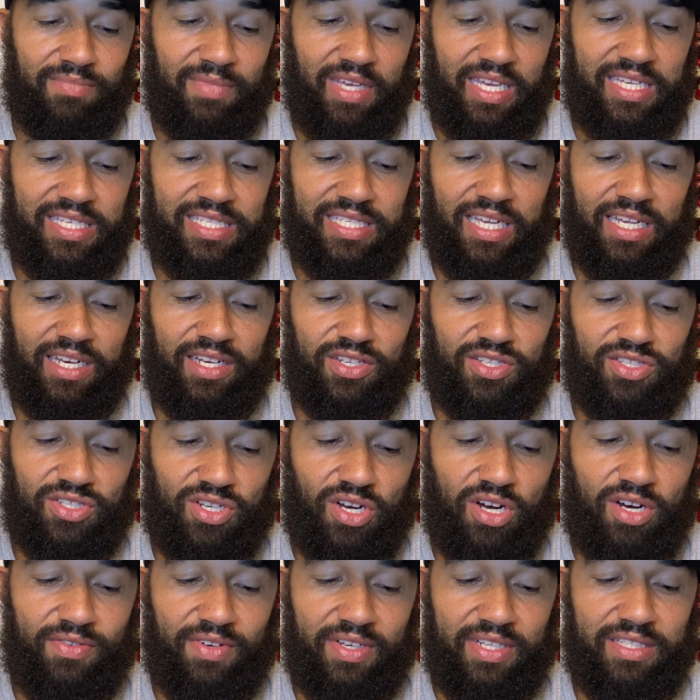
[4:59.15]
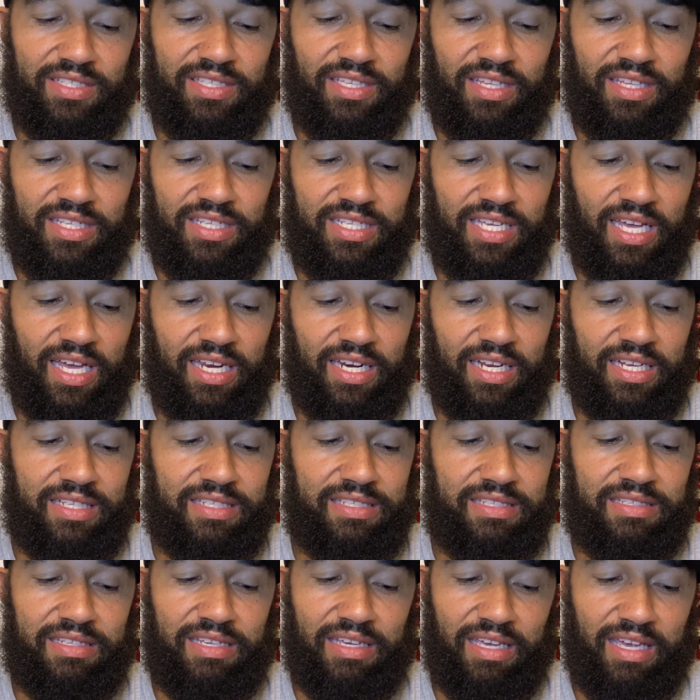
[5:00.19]
He sent a servant to the
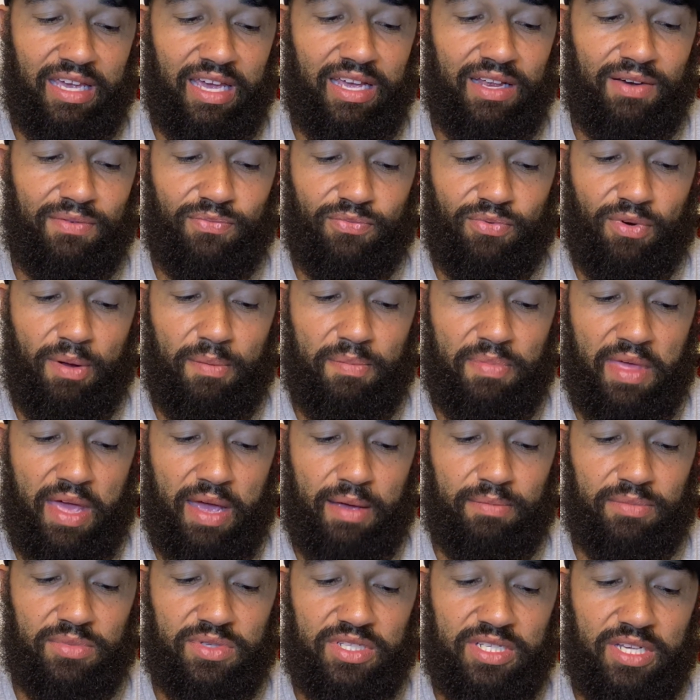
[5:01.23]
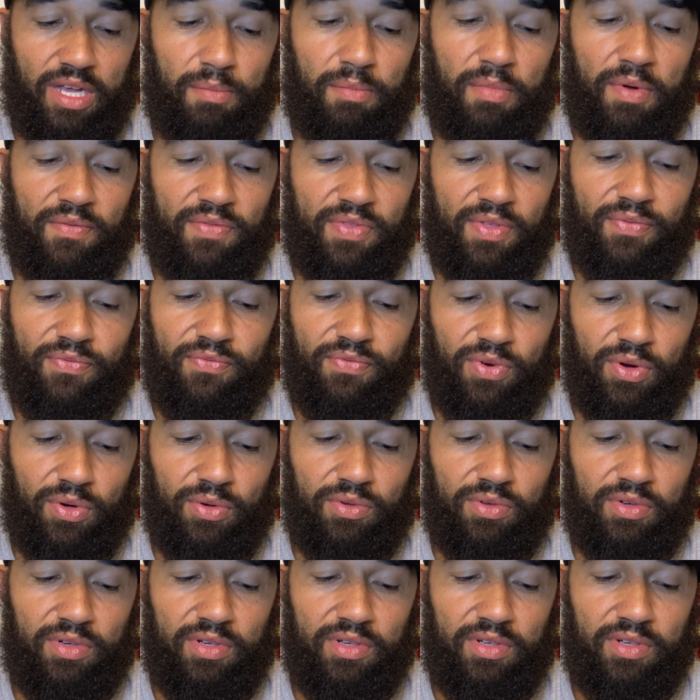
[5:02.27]
tenants to get from them some of the fruit